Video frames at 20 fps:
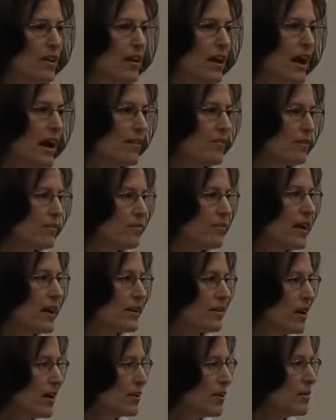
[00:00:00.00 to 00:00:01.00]
have an
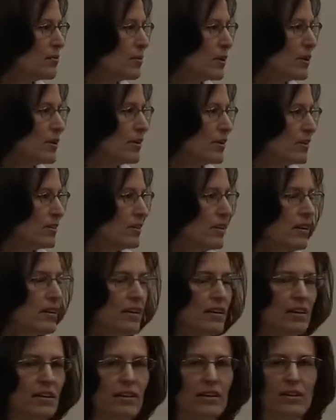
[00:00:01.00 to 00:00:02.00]
effect on the
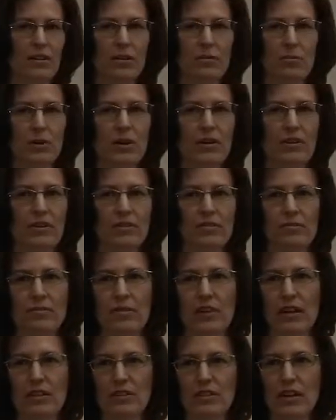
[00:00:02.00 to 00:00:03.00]
bigger
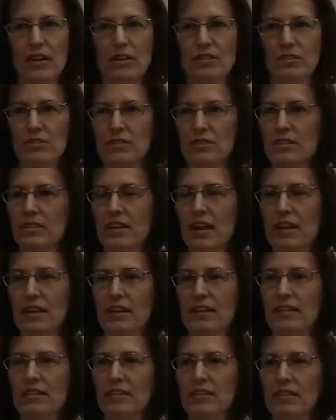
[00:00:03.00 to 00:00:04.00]
educational
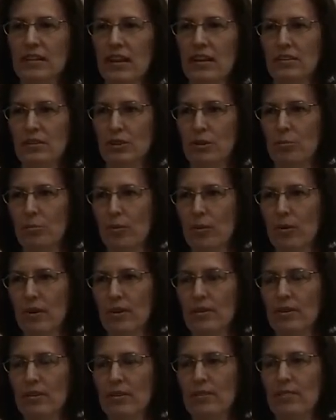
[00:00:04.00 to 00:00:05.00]
society at some point.